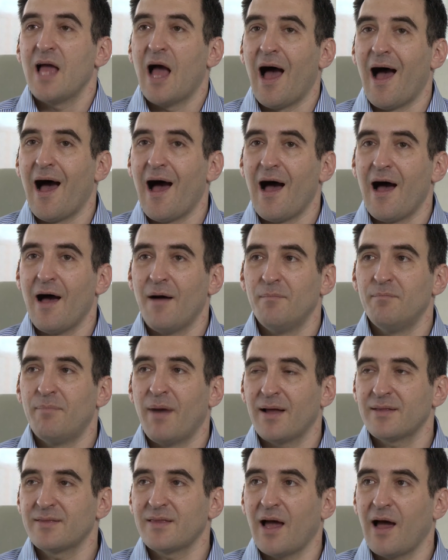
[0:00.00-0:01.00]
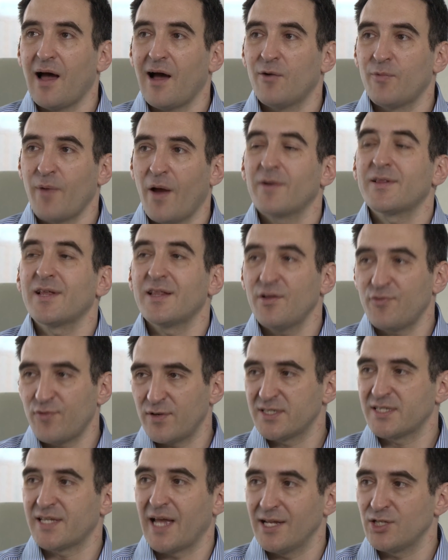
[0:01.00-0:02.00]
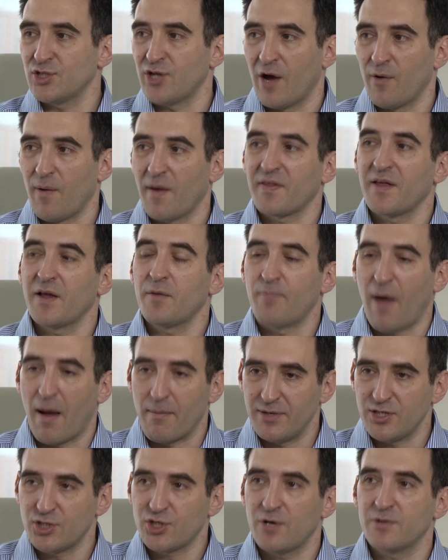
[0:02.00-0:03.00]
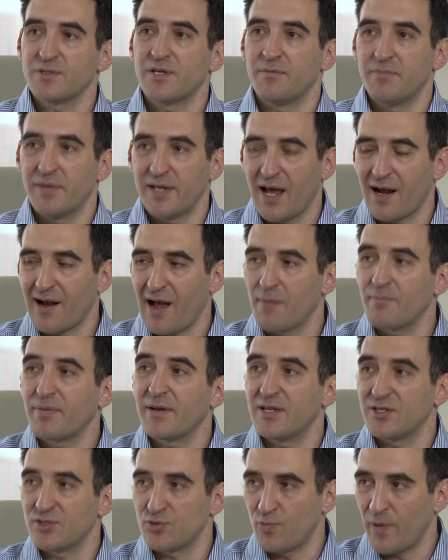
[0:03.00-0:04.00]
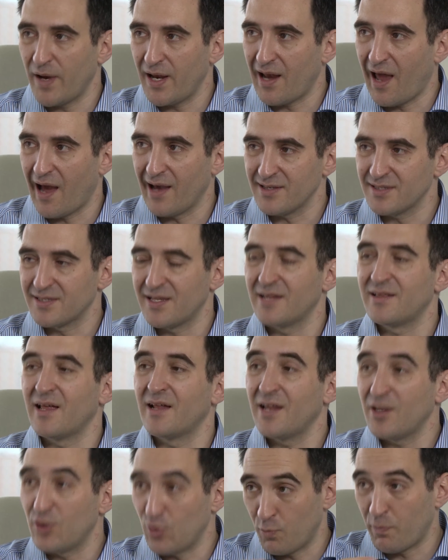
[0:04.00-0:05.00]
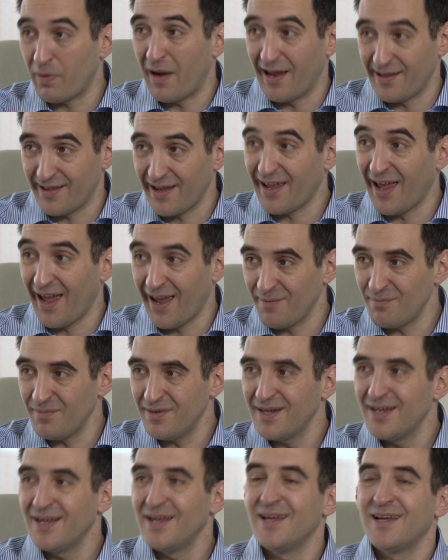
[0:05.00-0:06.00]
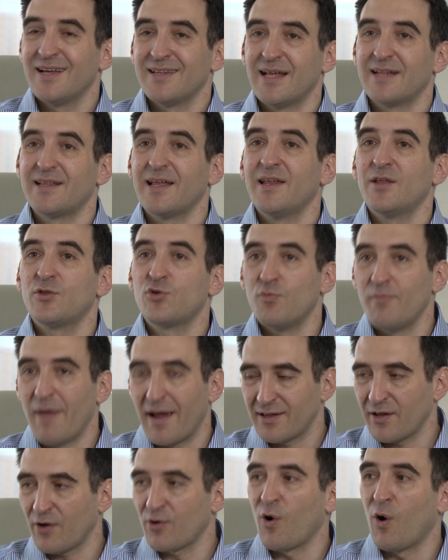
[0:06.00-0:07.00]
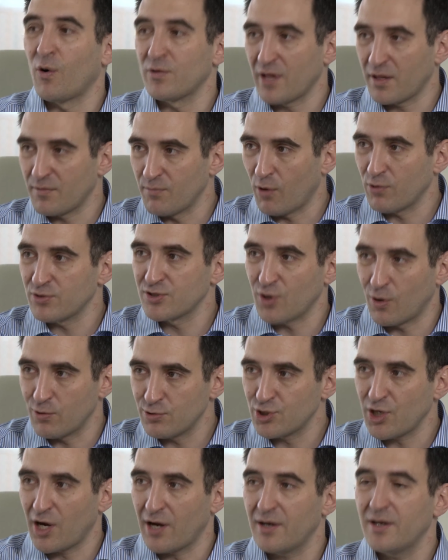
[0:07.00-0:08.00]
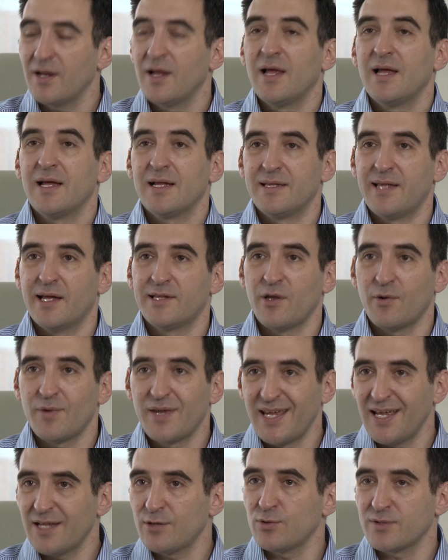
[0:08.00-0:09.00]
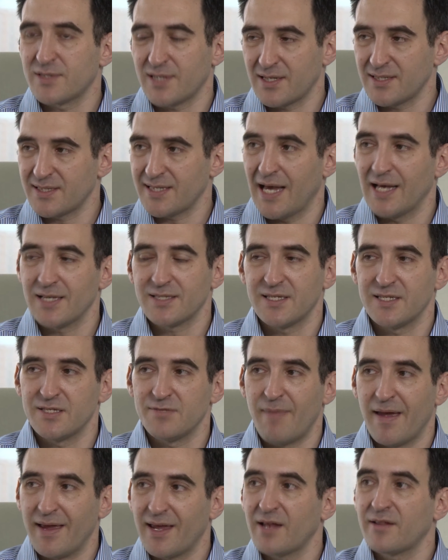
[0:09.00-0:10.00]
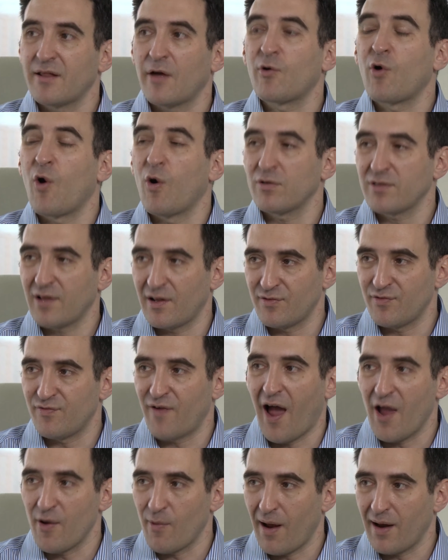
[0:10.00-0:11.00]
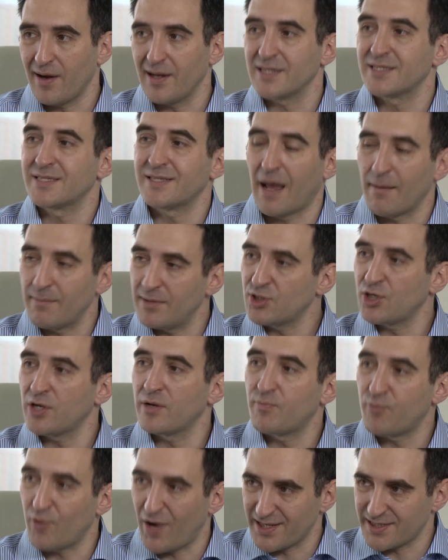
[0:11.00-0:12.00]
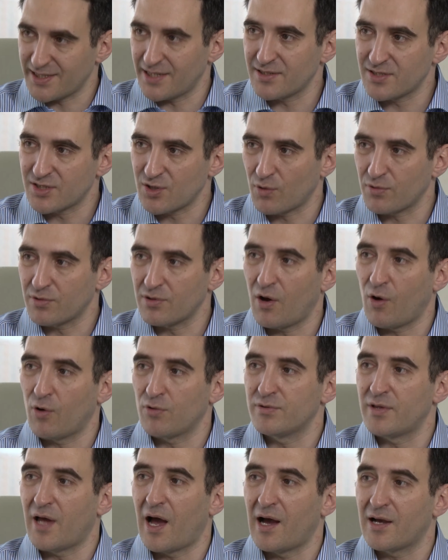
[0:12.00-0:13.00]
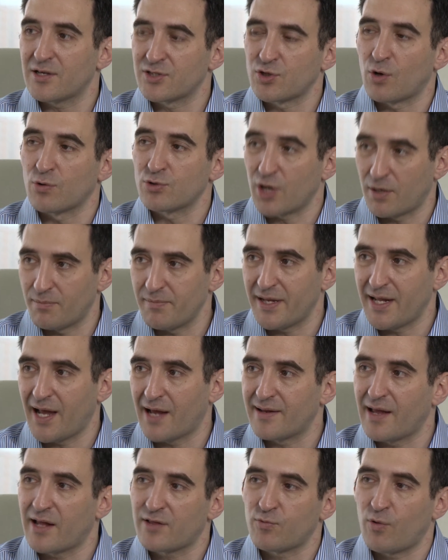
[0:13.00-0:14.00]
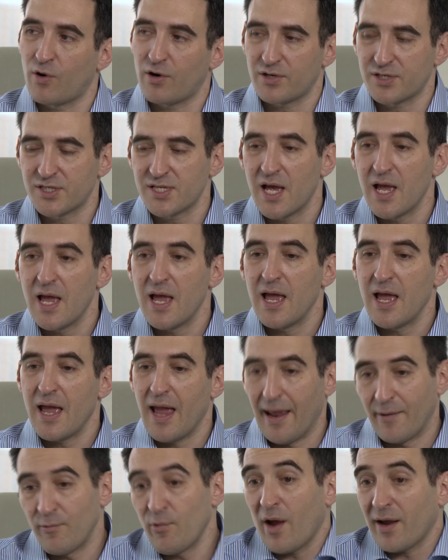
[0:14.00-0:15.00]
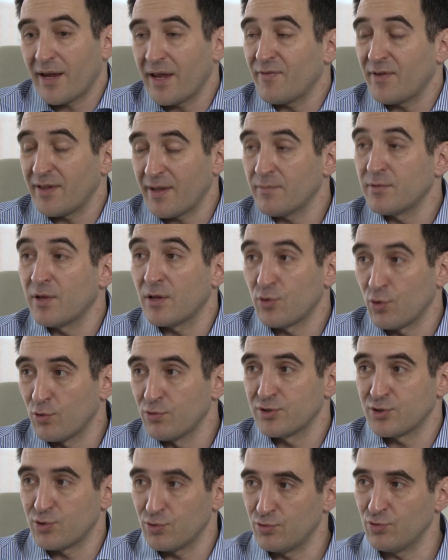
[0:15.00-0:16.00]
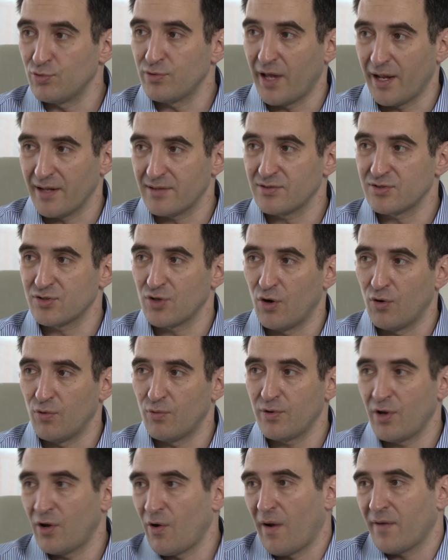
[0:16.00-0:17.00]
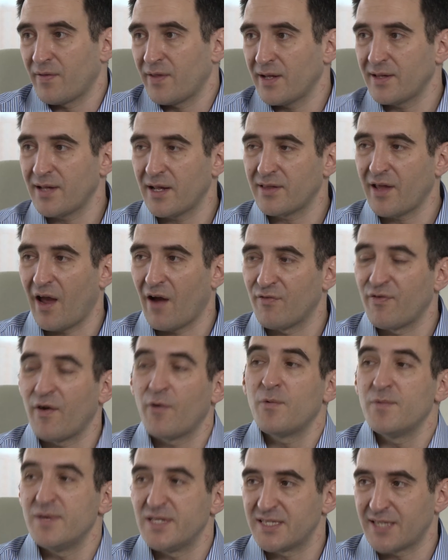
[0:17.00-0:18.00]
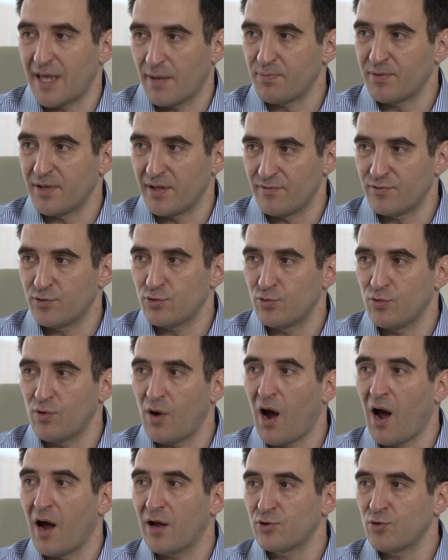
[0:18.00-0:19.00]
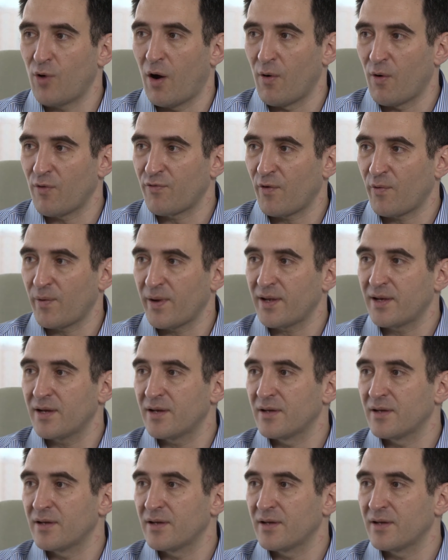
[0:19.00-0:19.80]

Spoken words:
But we're at a different stage now. I think publishers and media companies realize that they need to play the game, that they need to make their content more social, that their key to success is making their content viral, establishing presence on social media networks, and we are giving them the tools to do that. So, I think that they are very receptive to our offering.